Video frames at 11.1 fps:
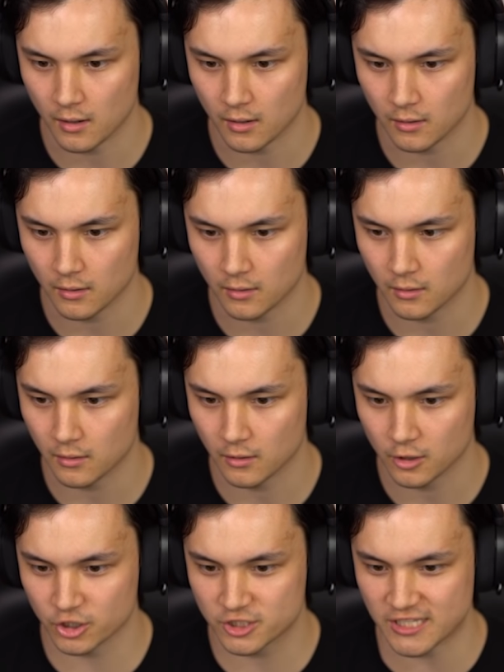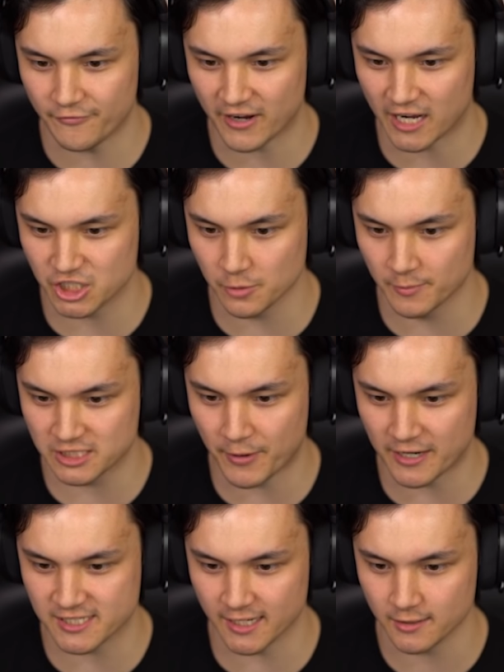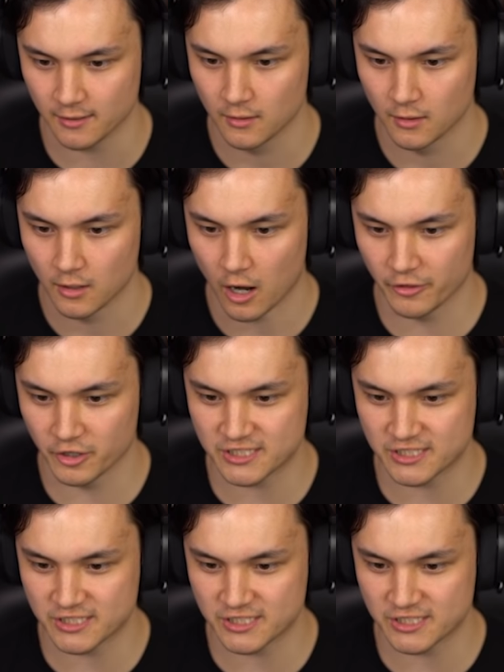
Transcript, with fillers: Down. Good stuff. I got you, Mr. President. Other